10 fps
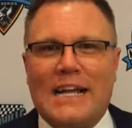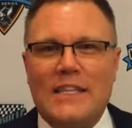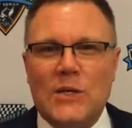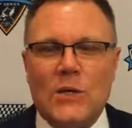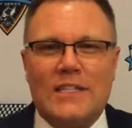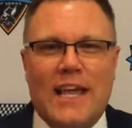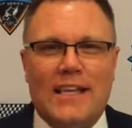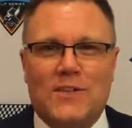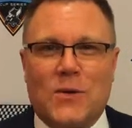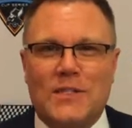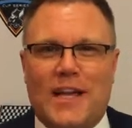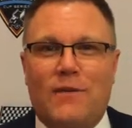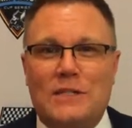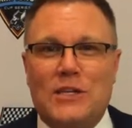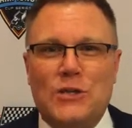in the old days. Of course, I
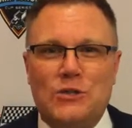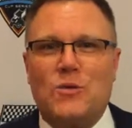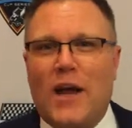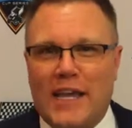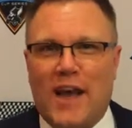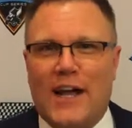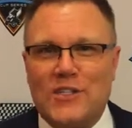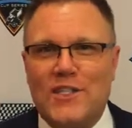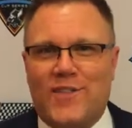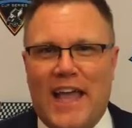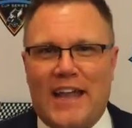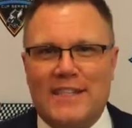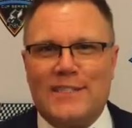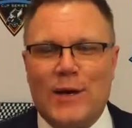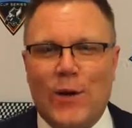was a huge Rocky Hodges fan,
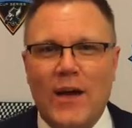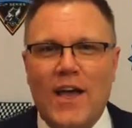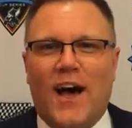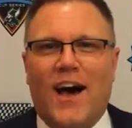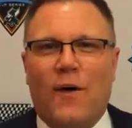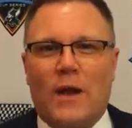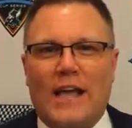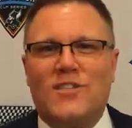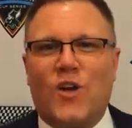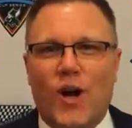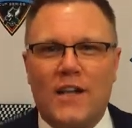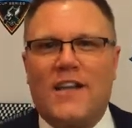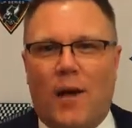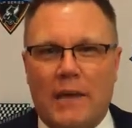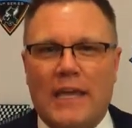and so when I started
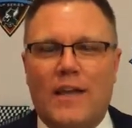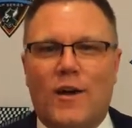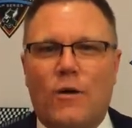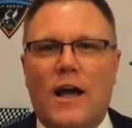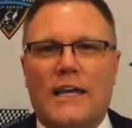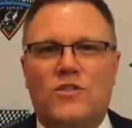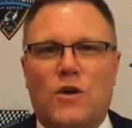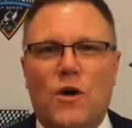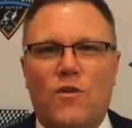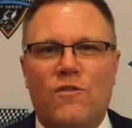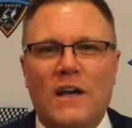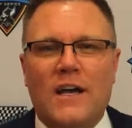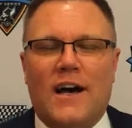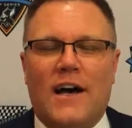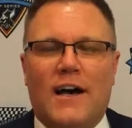coming here, Rocky drove
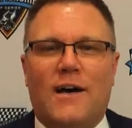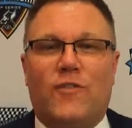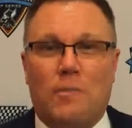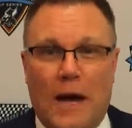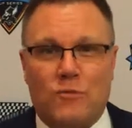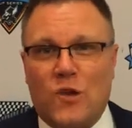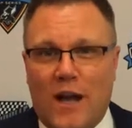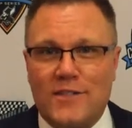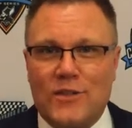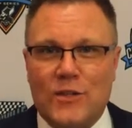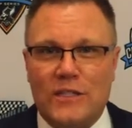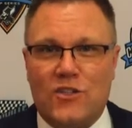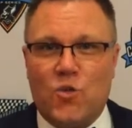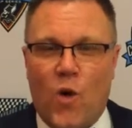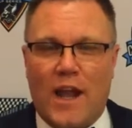for Bob Trossel in
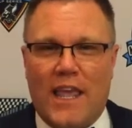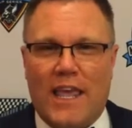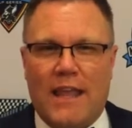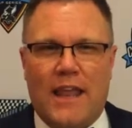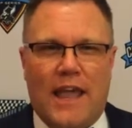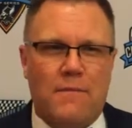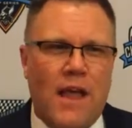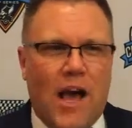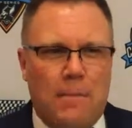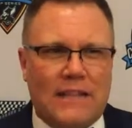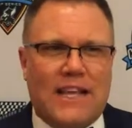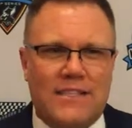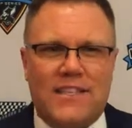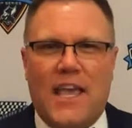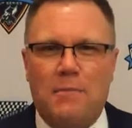the 20, and about
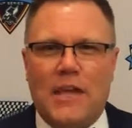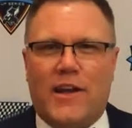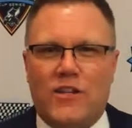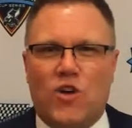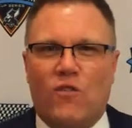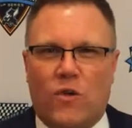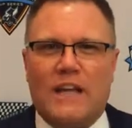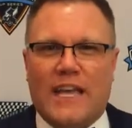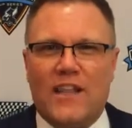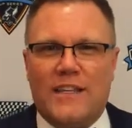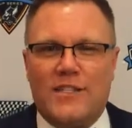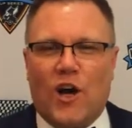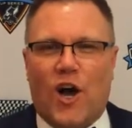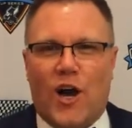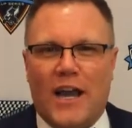that same year he drove Gilly's
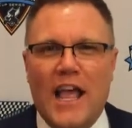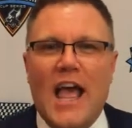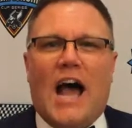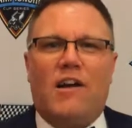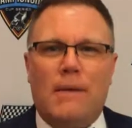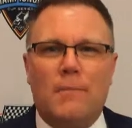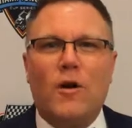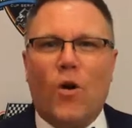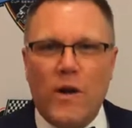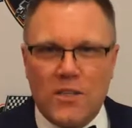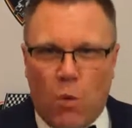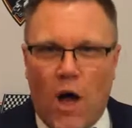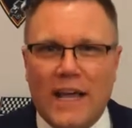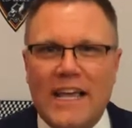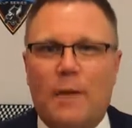car. And I remember always
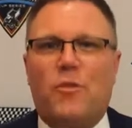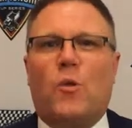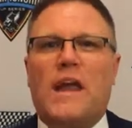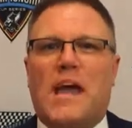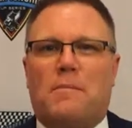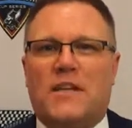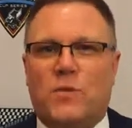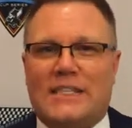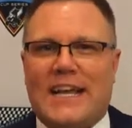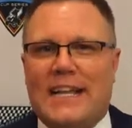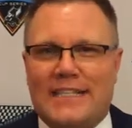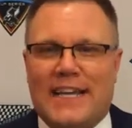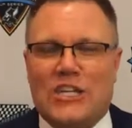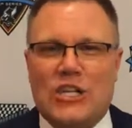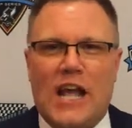walking up the ramp because we sat in
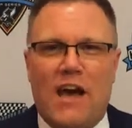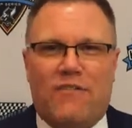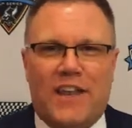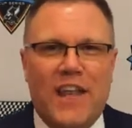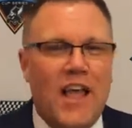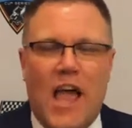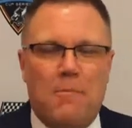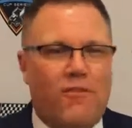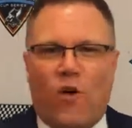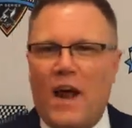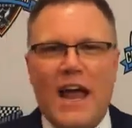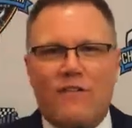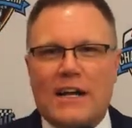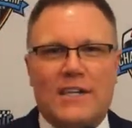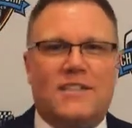Section F, and before I
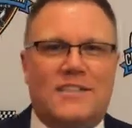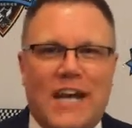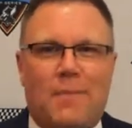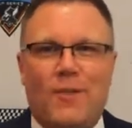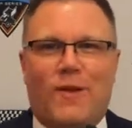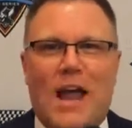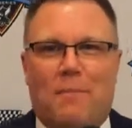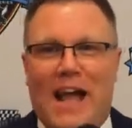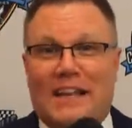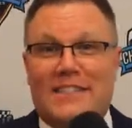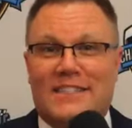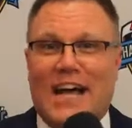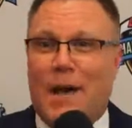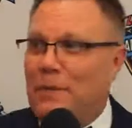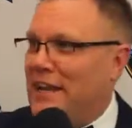ever got to the top of the ramp, I had to
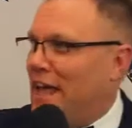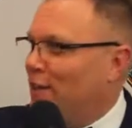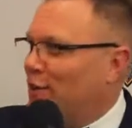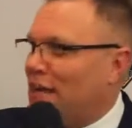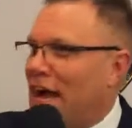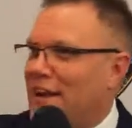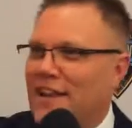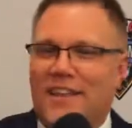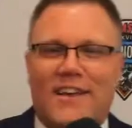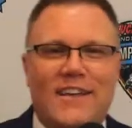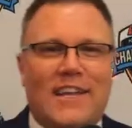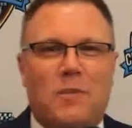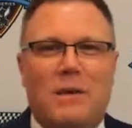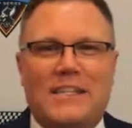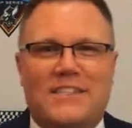stop and look out into
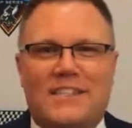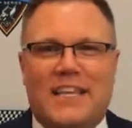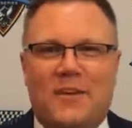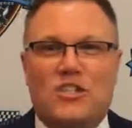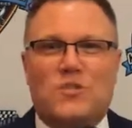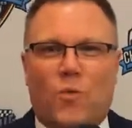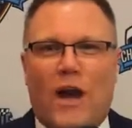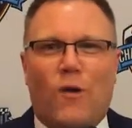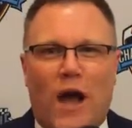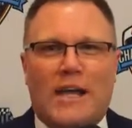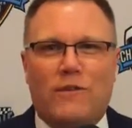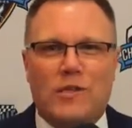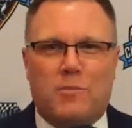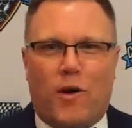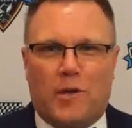the pits to see just where Rocky
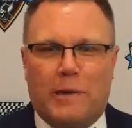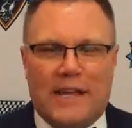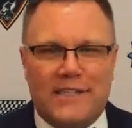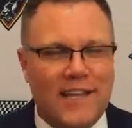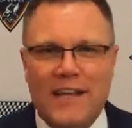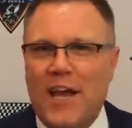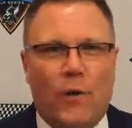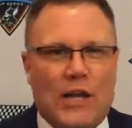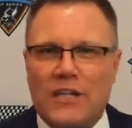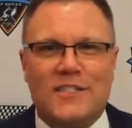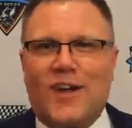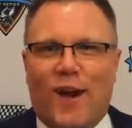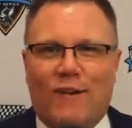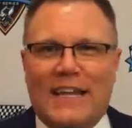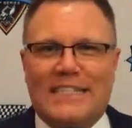was parked, because we couldn't
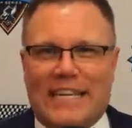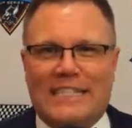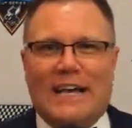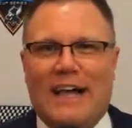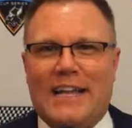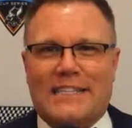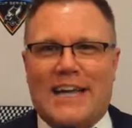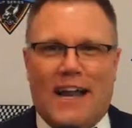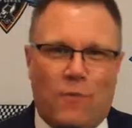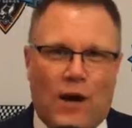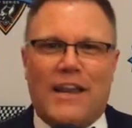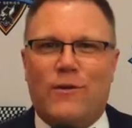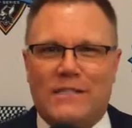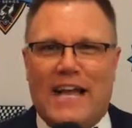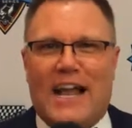start racing until I decided where
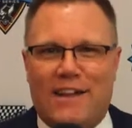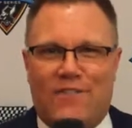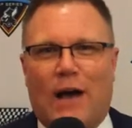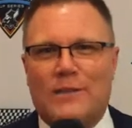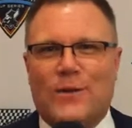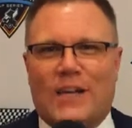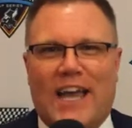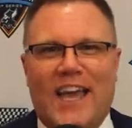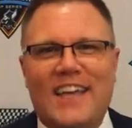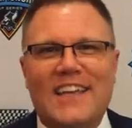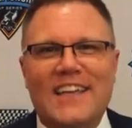he was at and if that was okay.